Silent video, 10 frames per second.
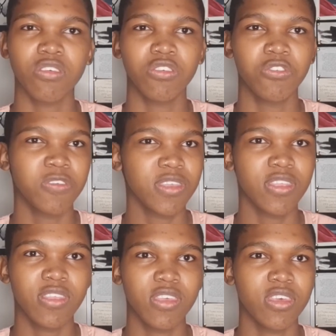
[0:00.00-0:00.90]

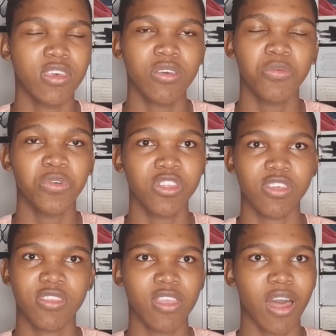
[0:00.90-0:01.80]
UCT, which
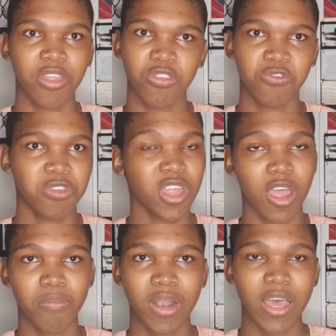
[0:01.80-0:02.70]
is the other two that I
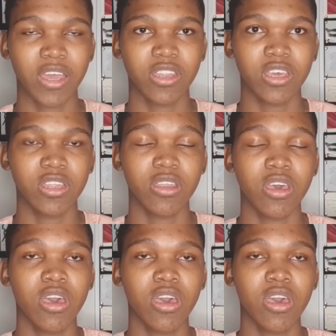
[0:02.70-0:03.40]
applied in